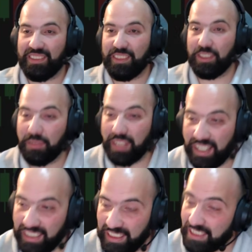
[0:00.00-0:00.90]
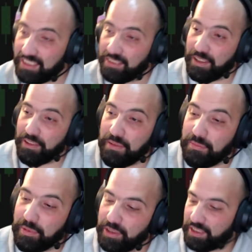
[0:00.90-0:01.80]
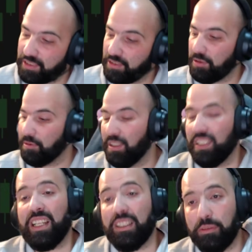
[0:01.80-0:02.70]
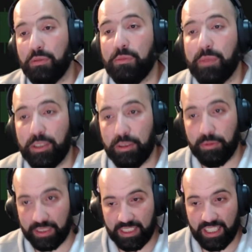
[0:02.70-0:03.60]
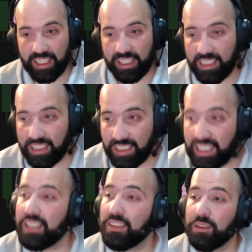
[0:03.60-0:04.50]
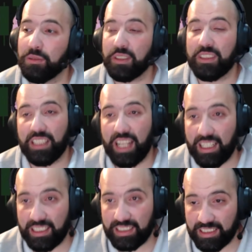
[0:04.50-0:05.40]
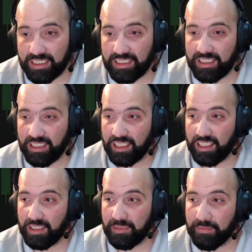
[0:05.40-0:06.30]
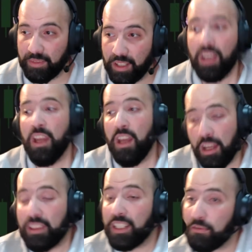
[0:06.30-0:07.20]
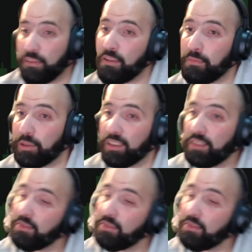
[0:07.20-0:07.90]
so yeah, it's very important to let the robot do its thing, let it do its analysis. That's very important